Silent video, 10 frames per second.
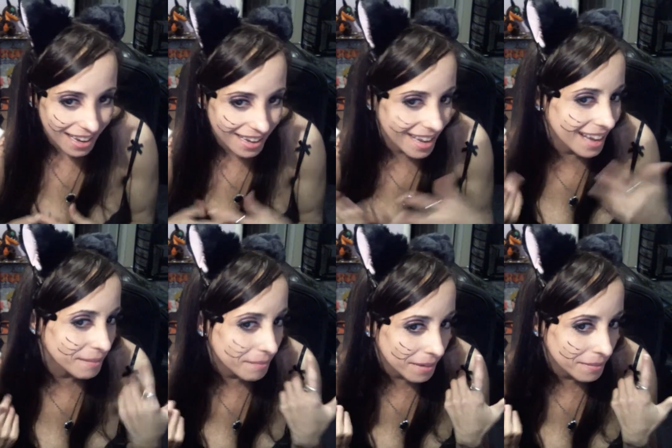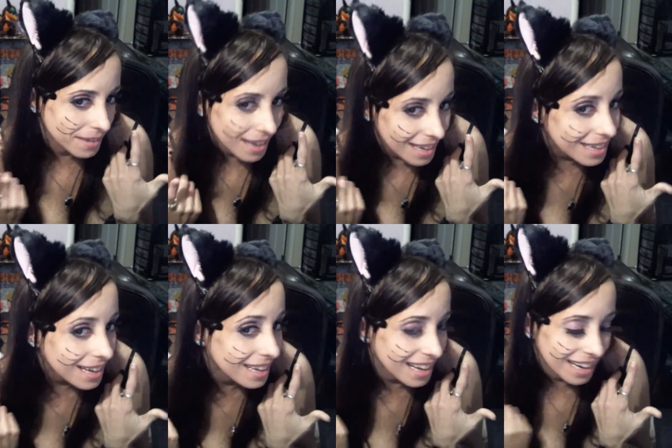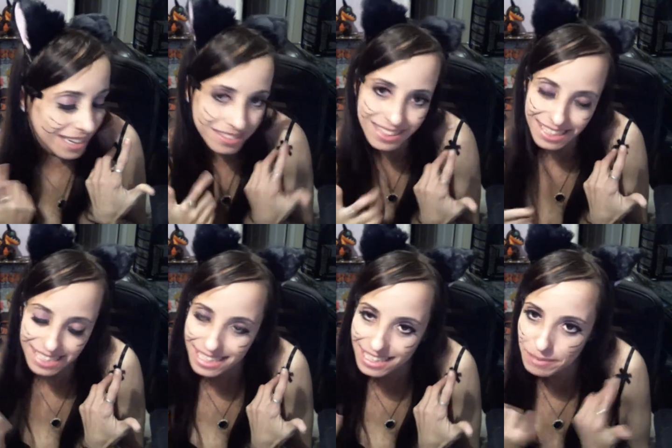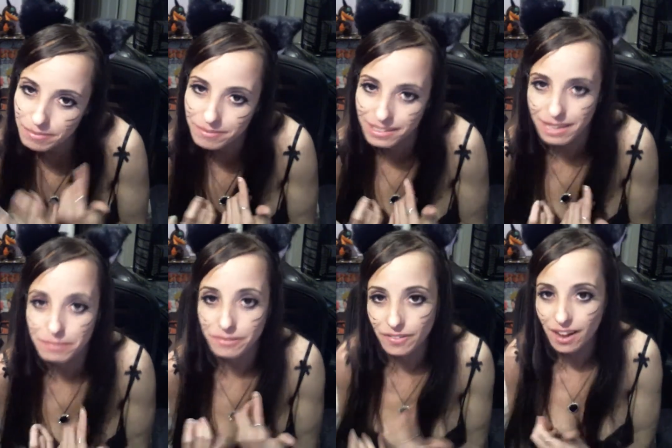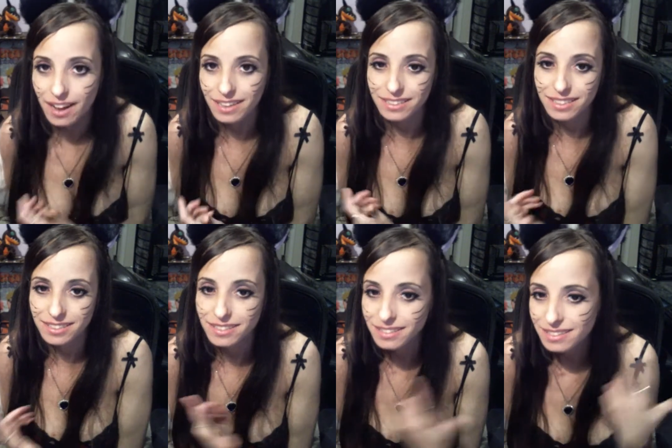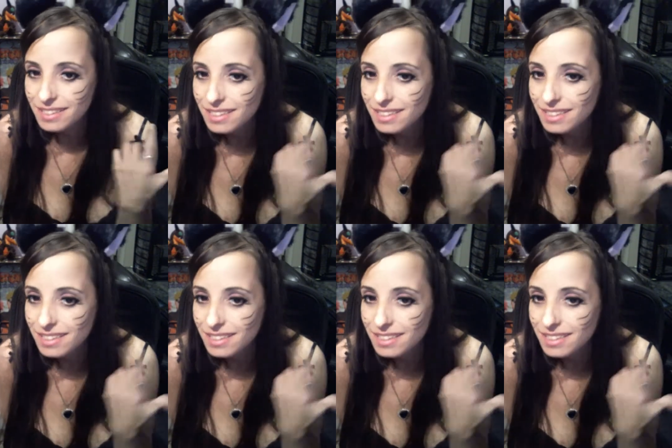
Yeah, I mean, I kind of look like a kitty, but really I'm a fox.